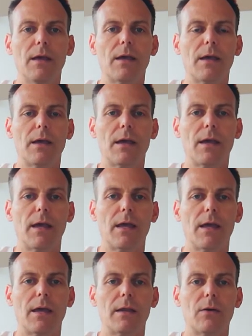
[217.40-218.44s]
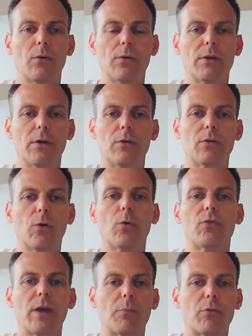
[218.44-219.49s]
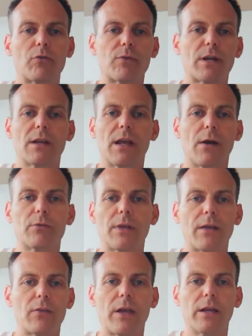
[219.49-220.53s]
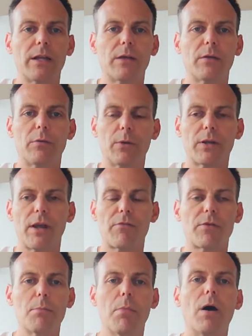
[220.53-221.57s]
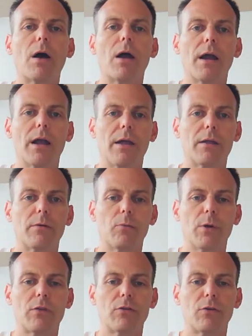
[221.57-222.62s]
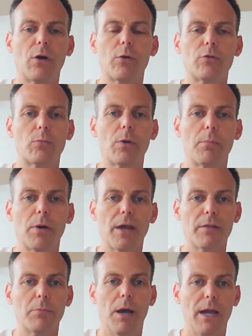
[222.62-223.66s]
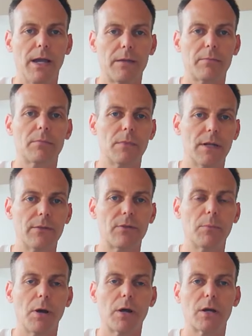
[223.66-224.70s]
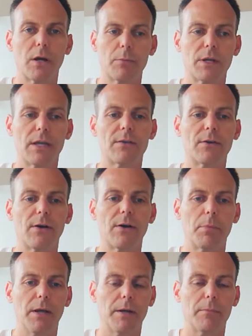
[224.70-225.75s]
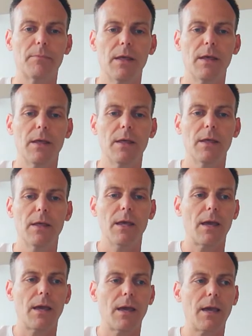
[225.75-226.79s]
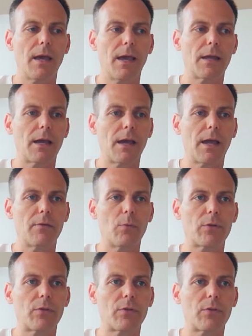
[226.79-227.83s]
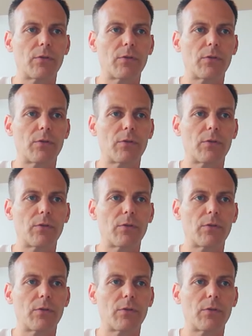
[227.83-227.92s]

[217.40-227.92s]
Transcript: and the whole tab was written out exactly with every bar and which notes were played by Lindsey Buckingham, the guitar player. And I